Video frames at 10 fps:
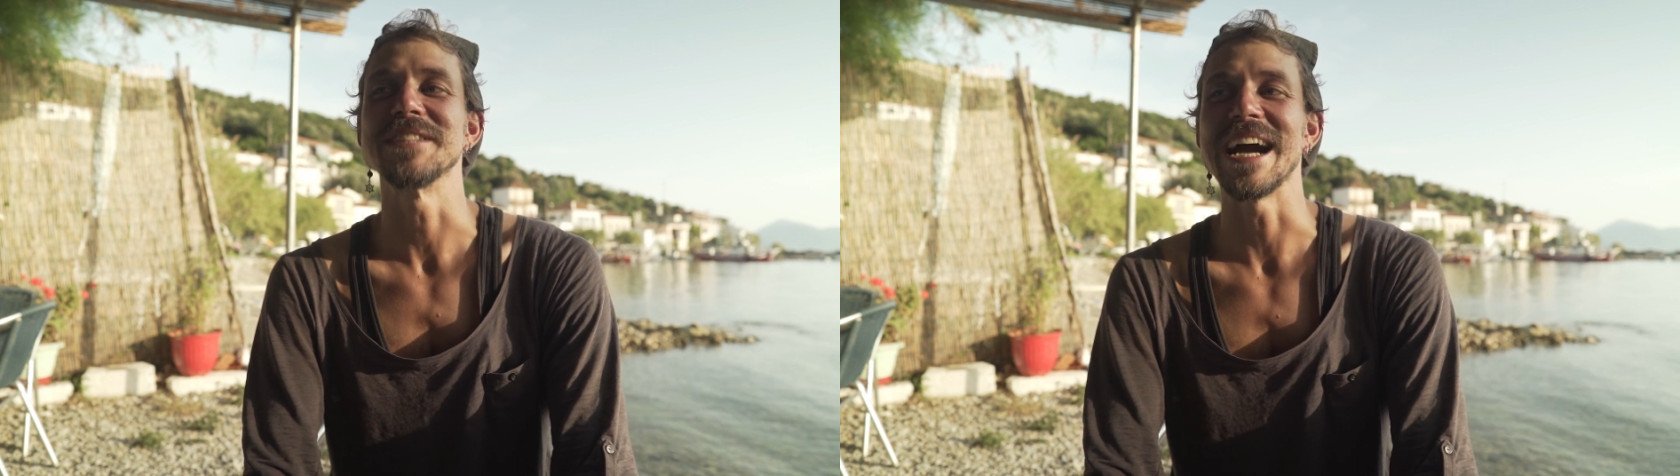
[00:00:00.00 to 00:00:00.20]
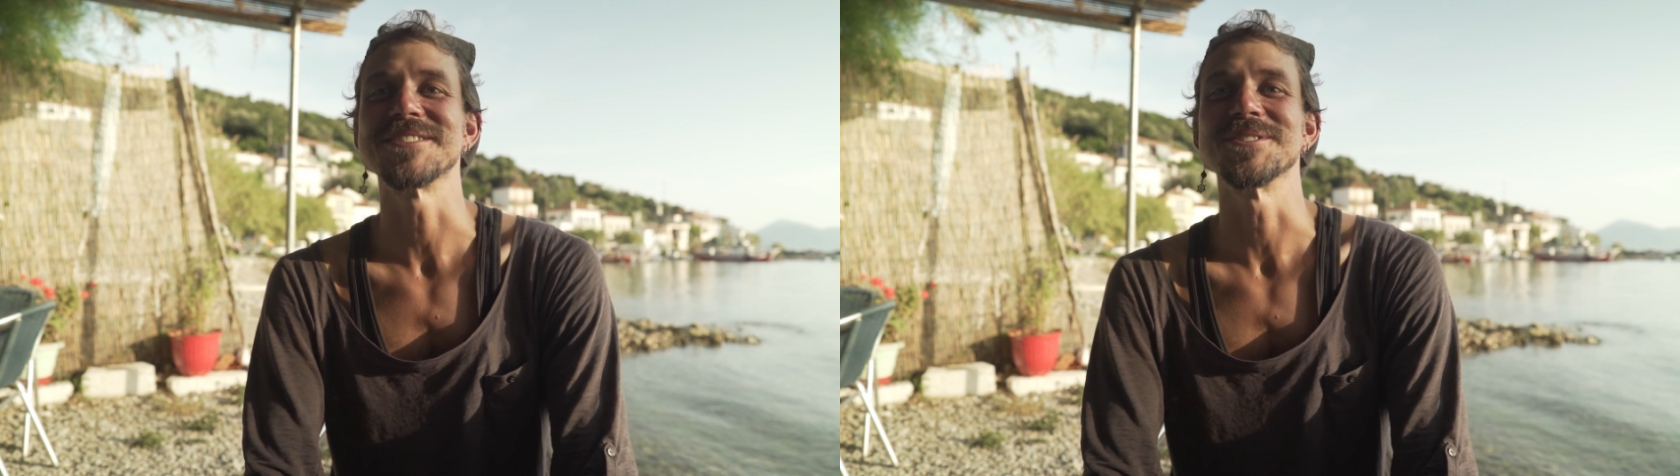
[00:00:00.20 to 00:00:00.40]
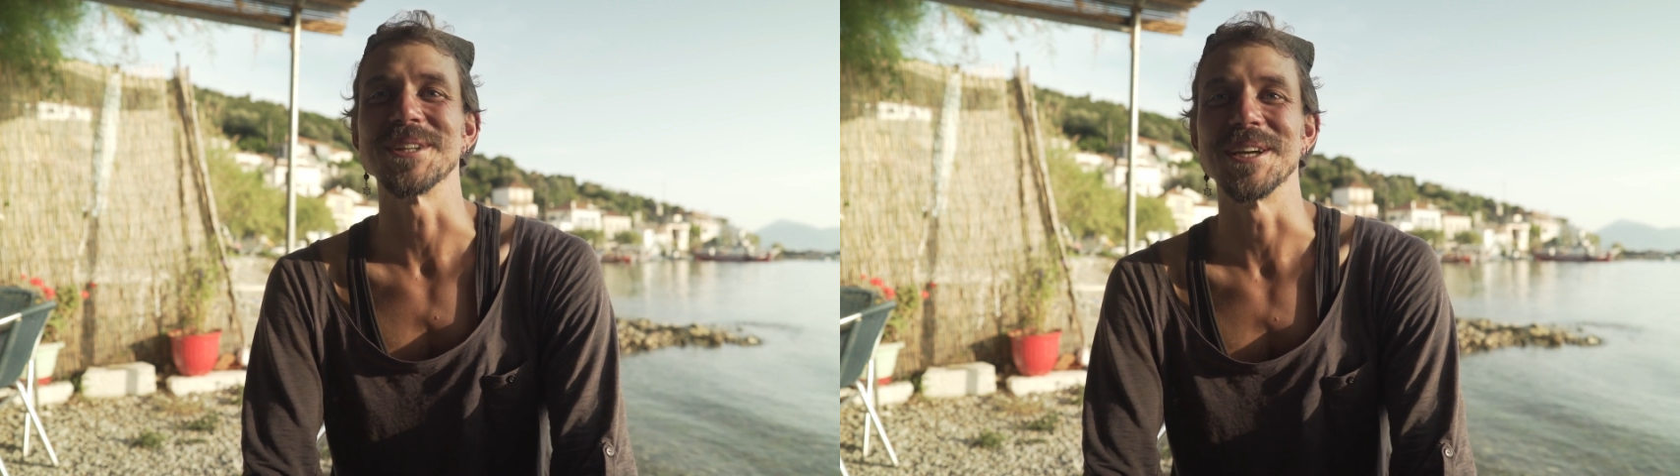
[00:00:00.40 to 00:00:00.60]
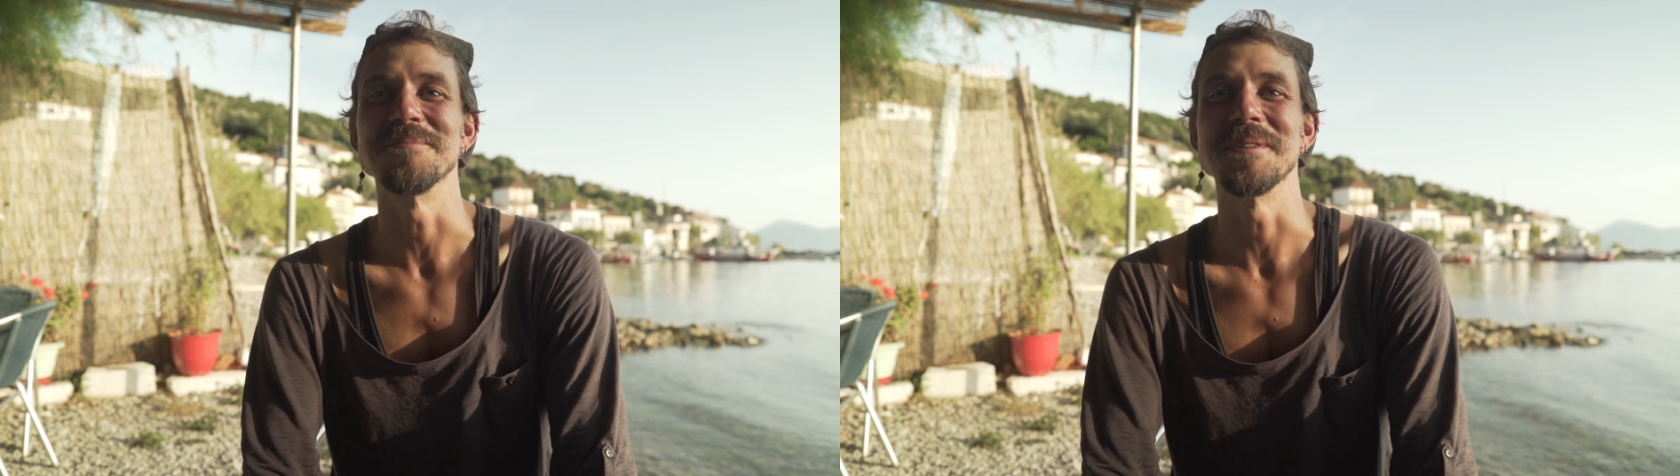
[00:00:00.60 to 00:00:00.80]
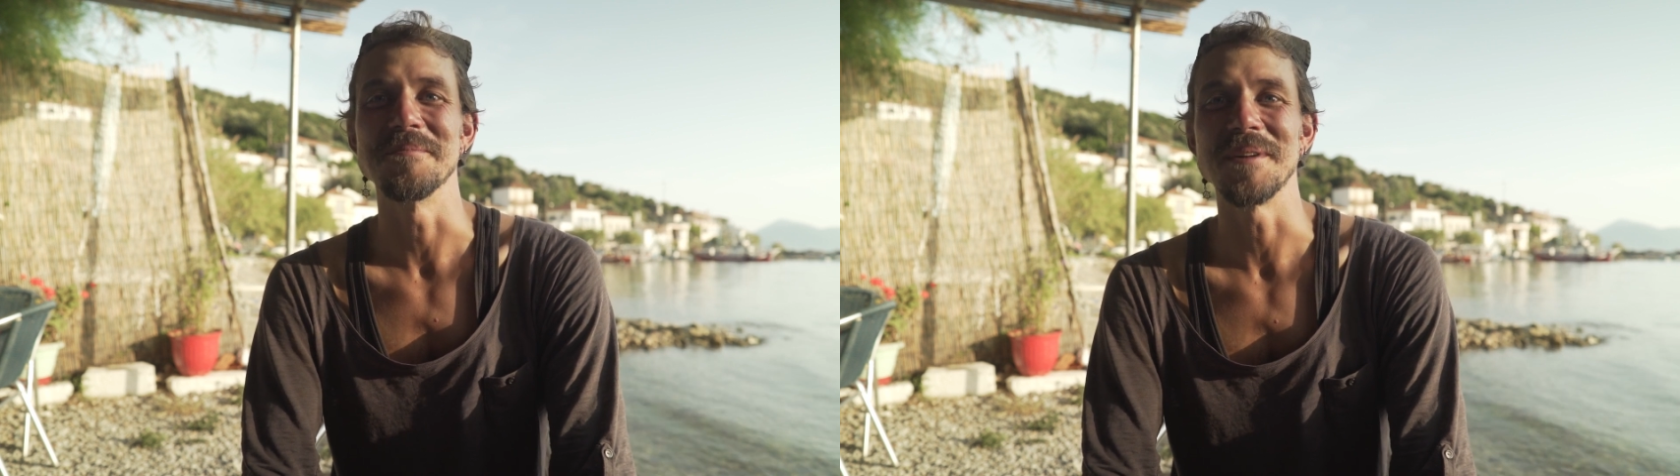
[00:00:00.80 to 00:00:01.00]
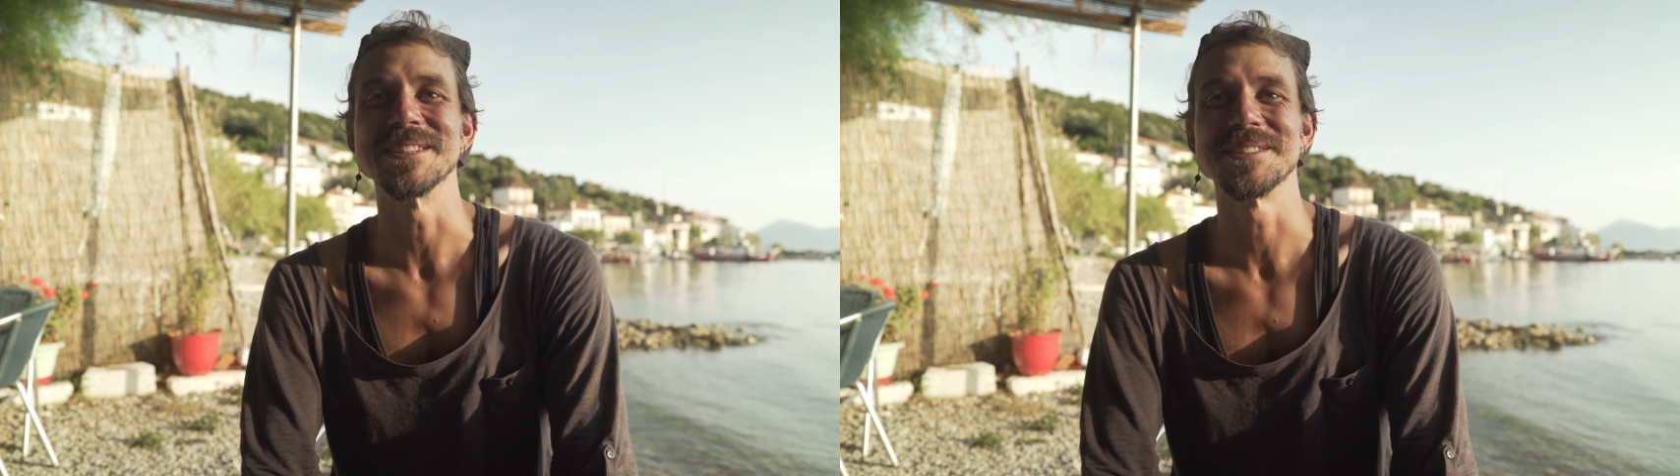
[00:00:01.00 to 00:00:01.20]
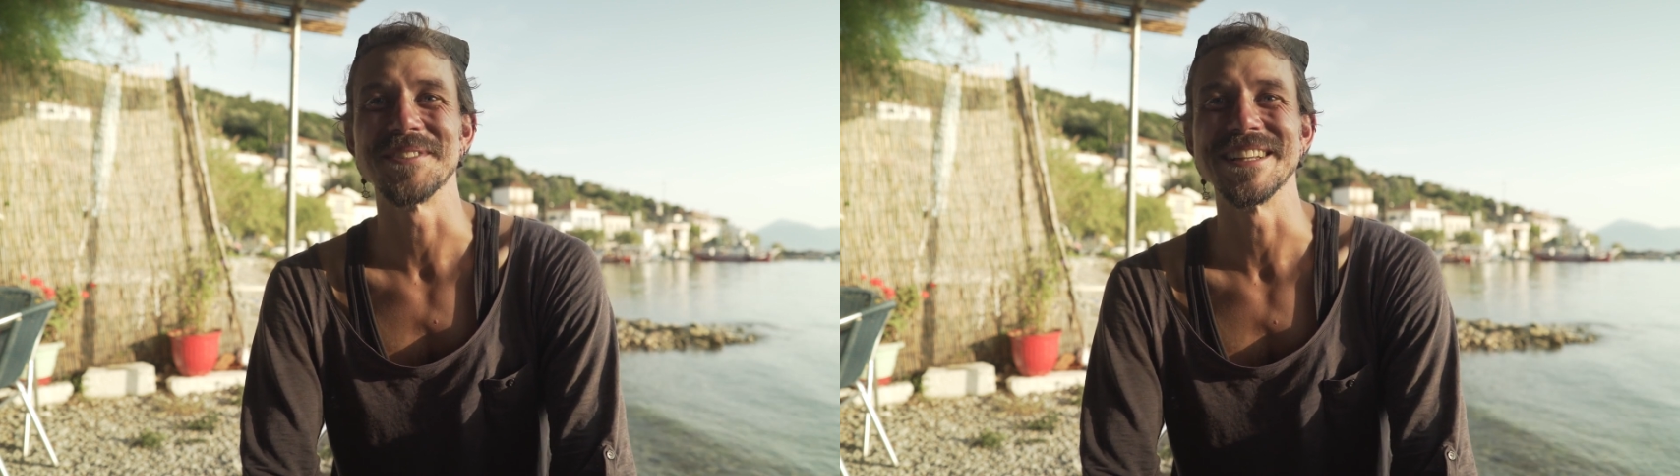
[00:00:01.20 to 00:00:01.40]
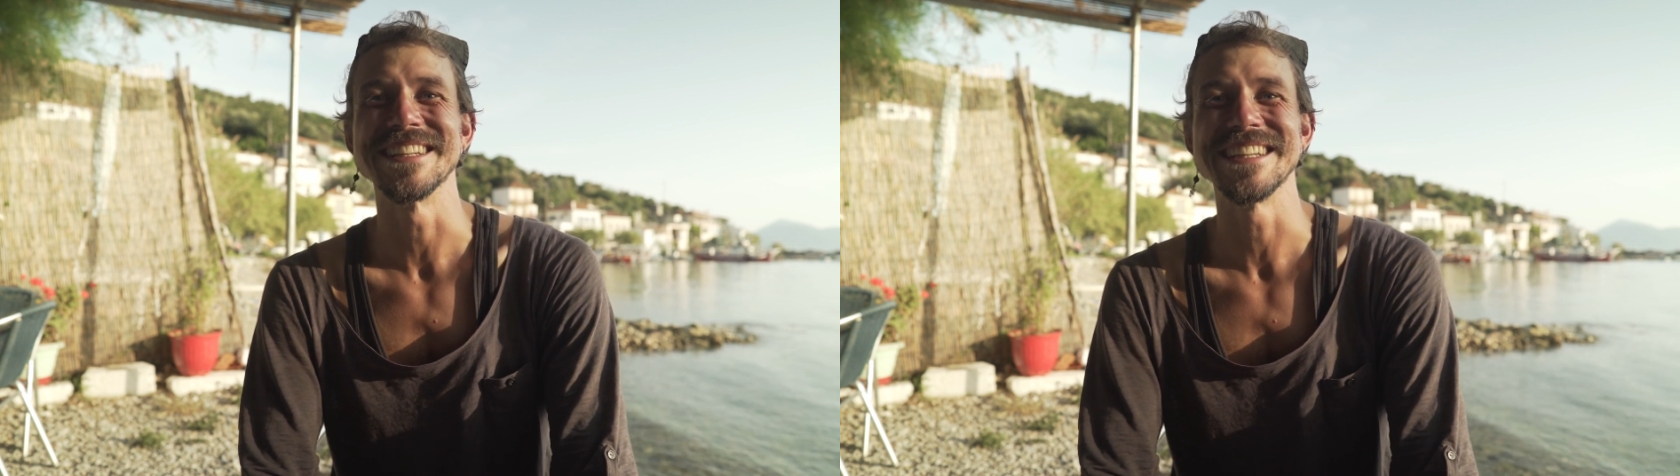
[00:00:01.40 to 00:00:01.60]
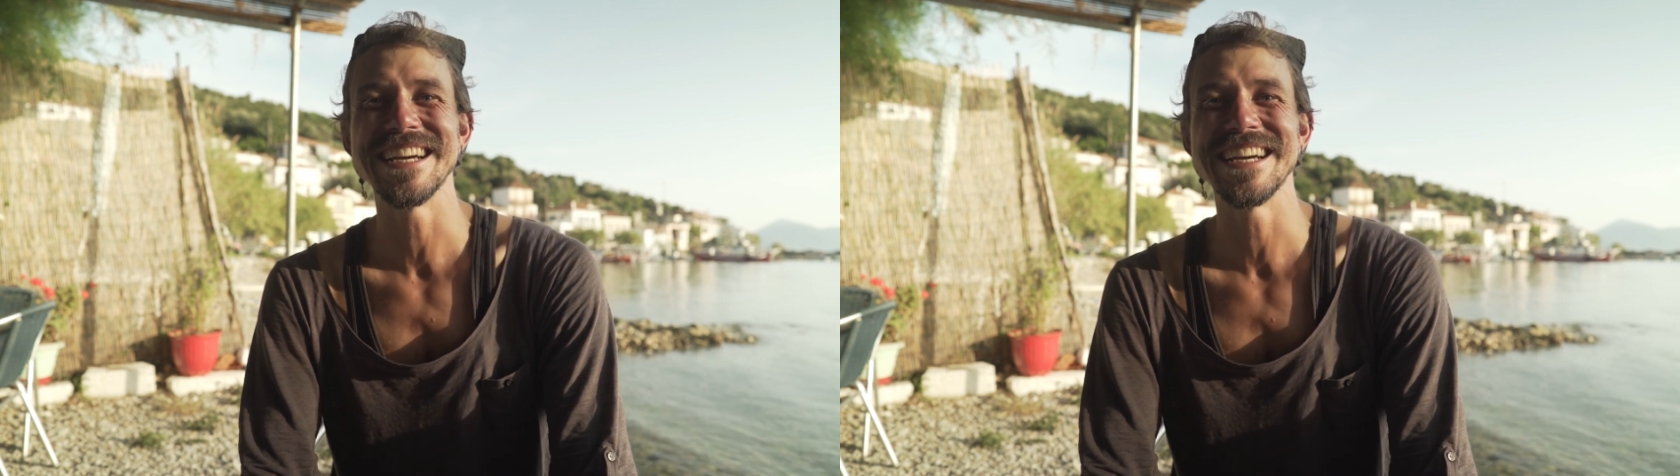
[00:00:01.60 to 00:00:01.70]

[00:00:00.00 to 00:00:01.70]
actually going to be a possibility.